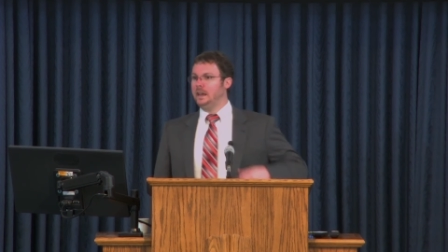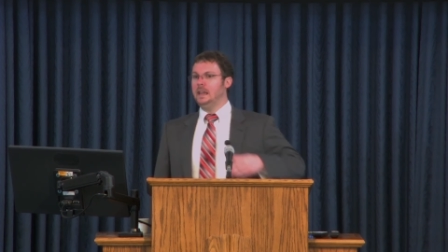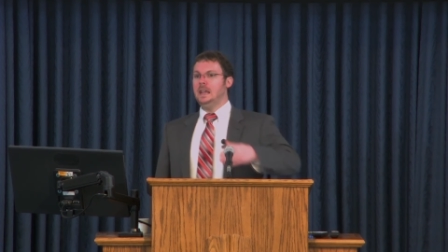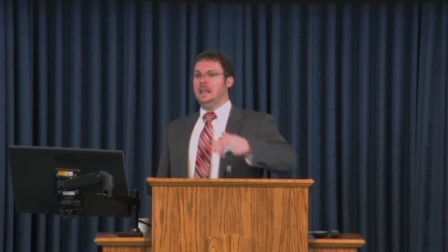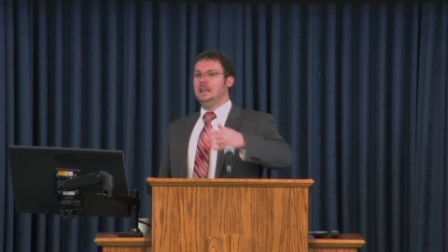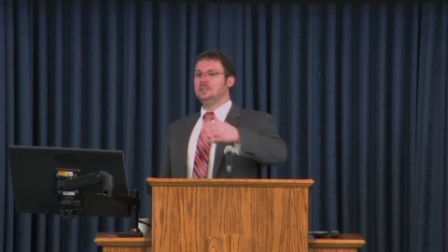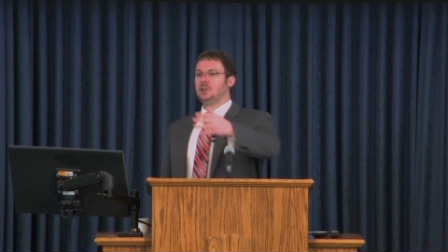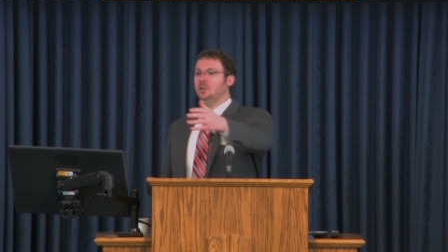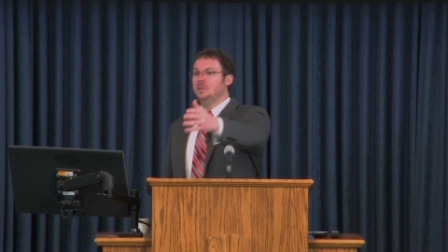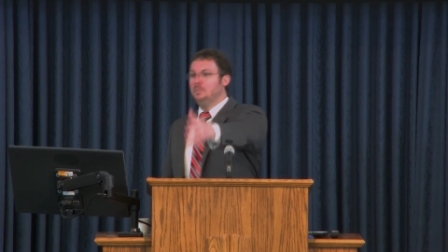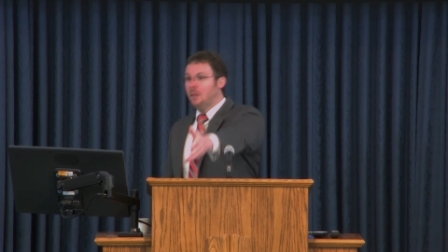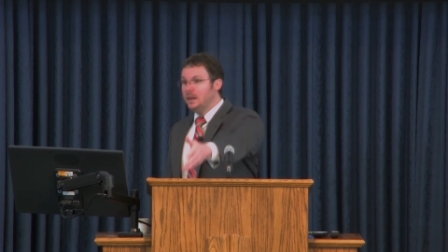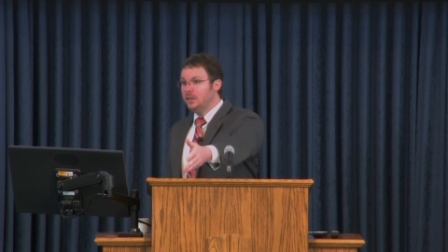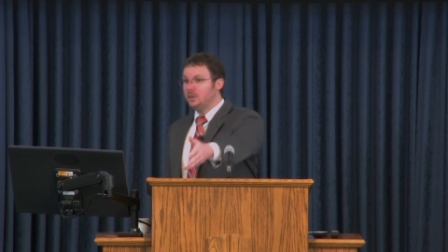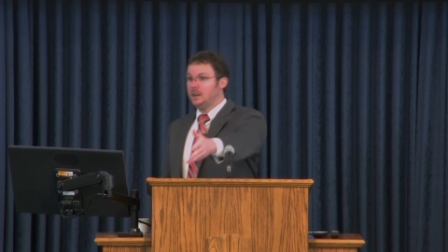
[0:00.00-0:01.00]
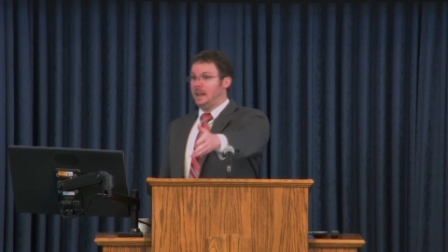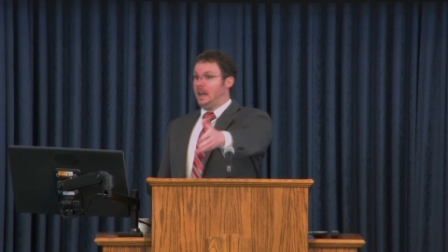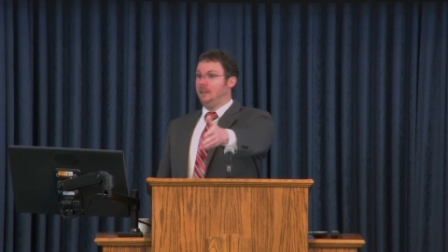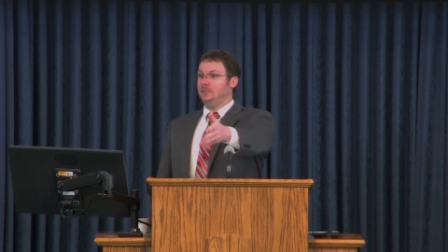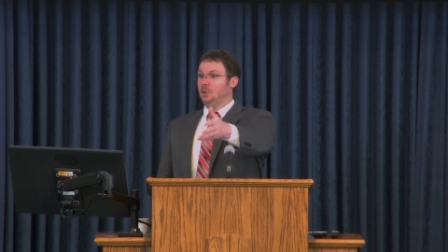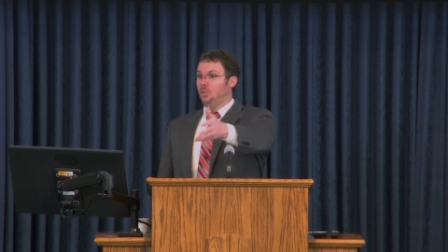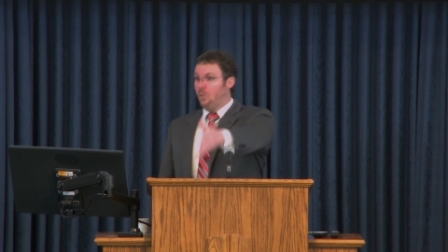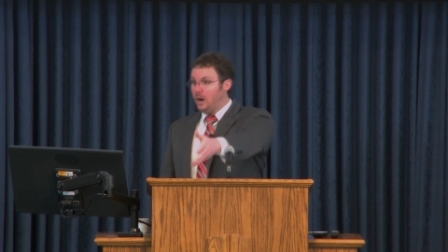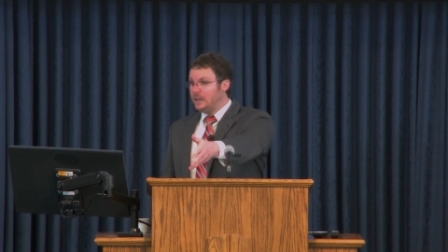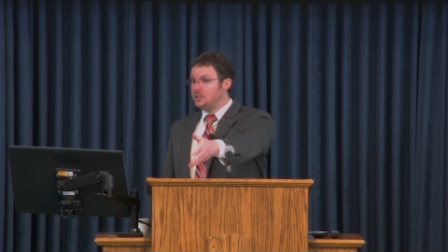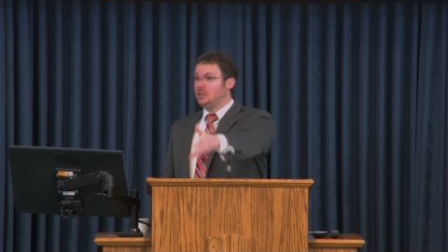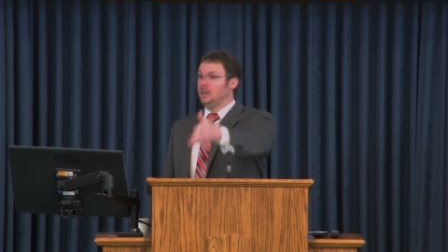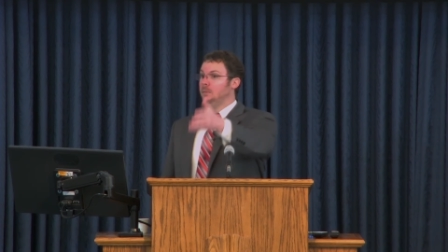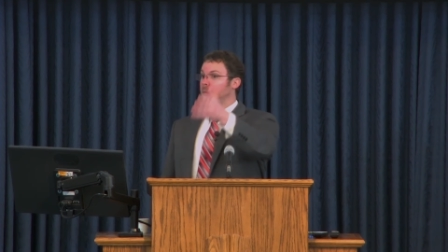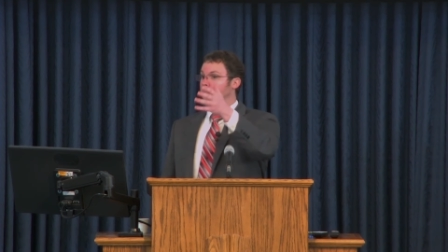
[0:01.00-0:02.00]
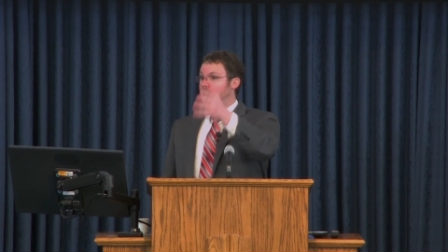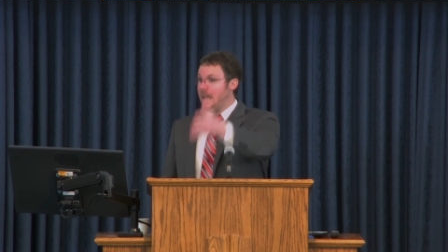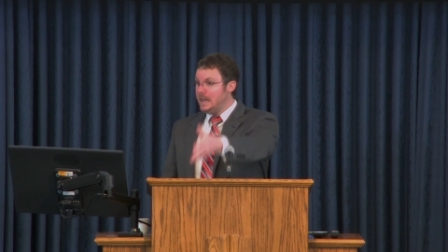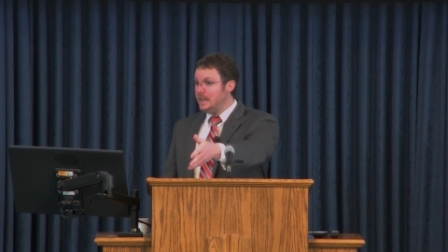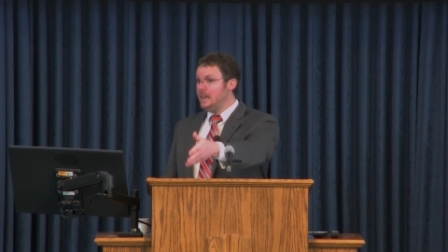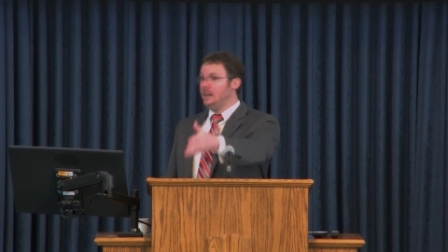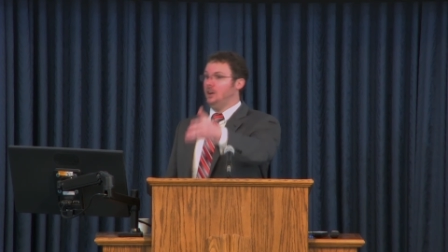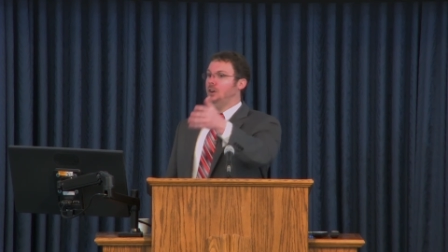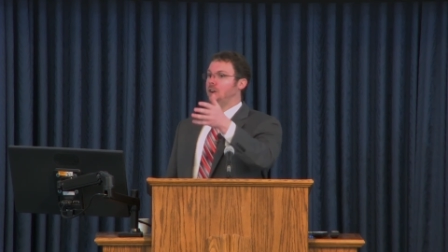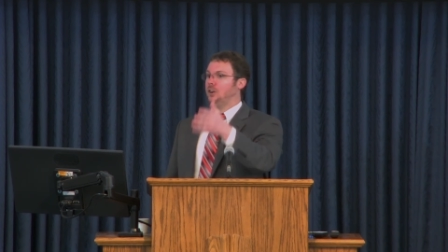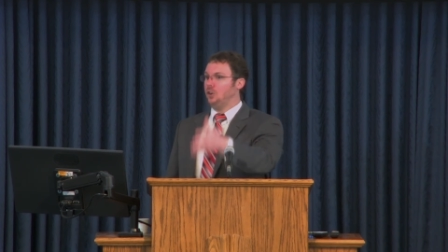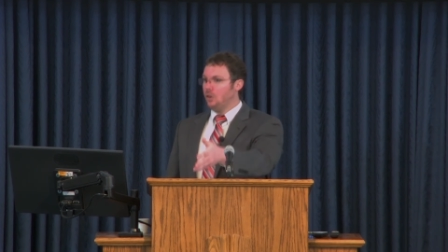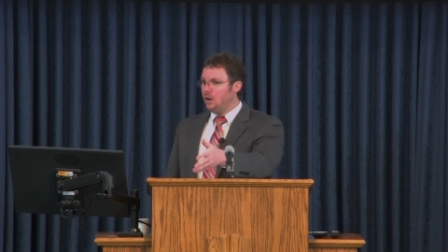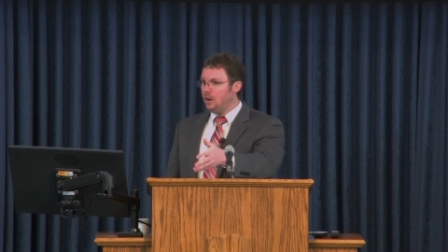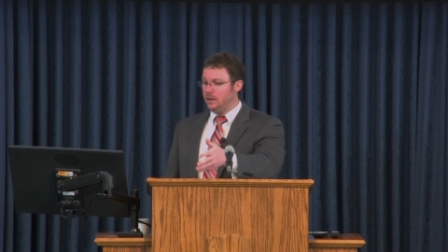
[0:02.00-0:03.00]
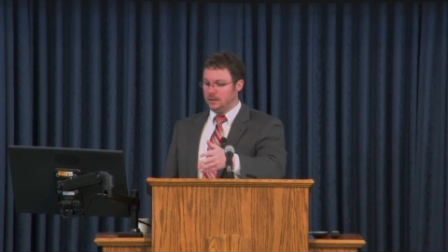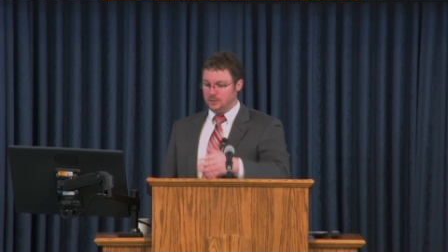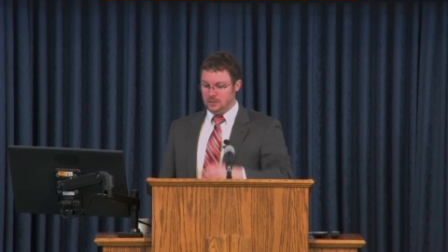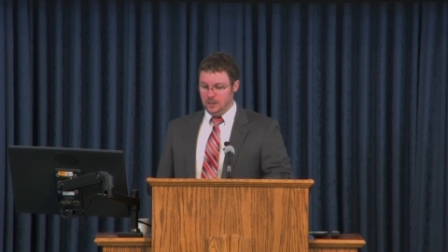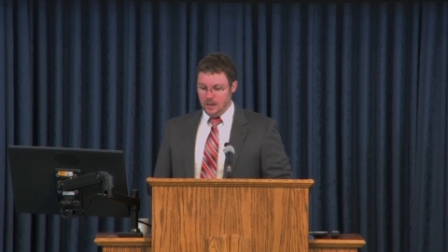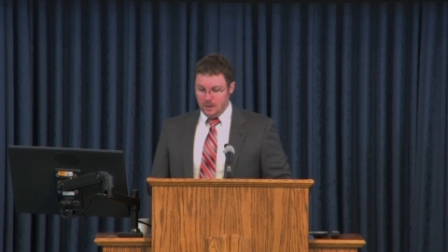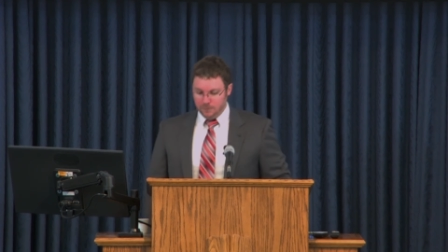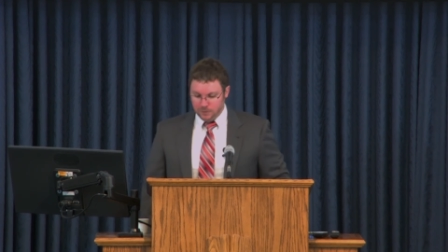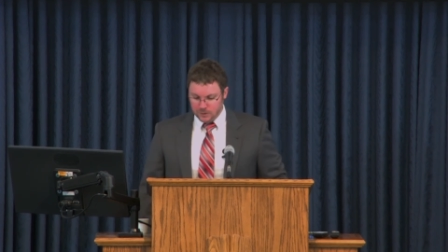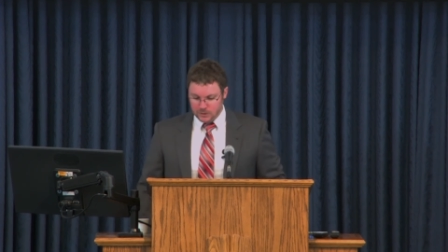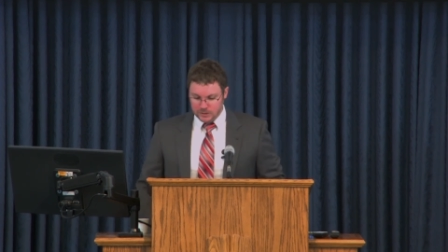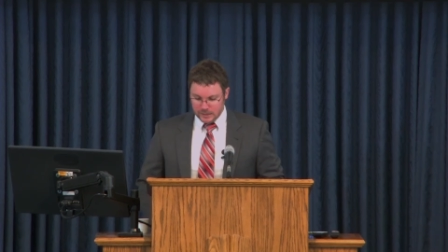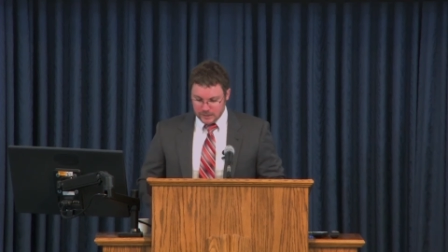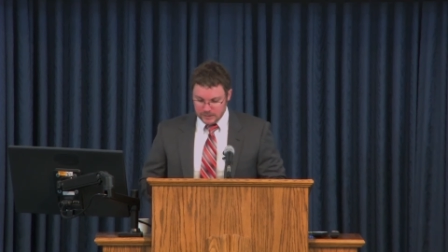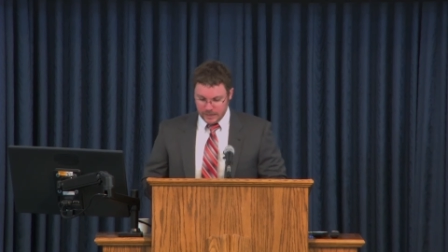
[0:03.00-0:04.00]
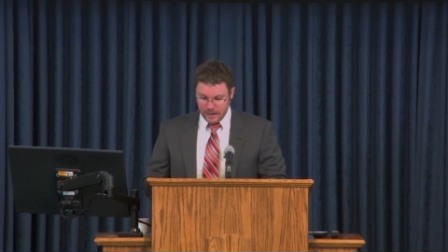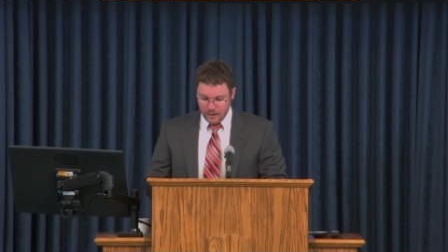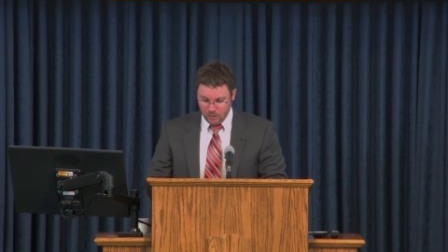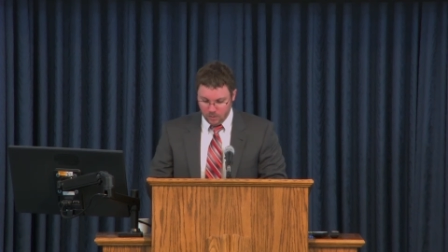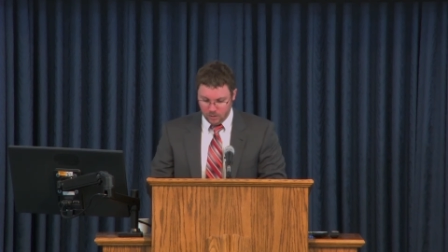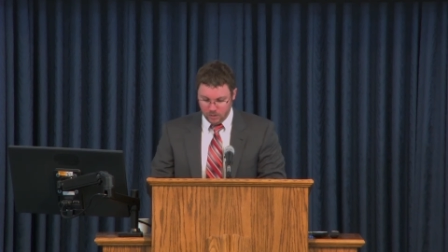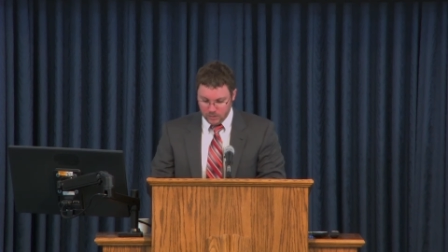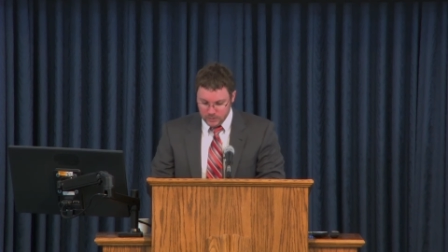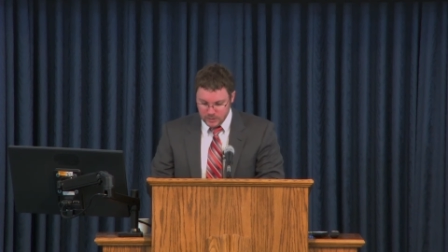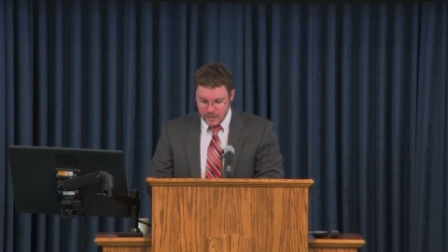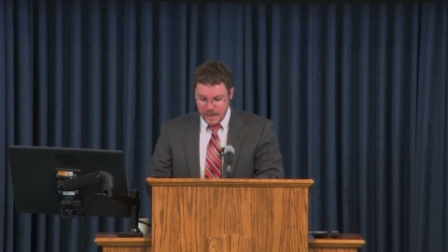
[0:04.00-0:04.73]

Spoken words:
his own mother to have to watch him hanging on a cross for 6 hours.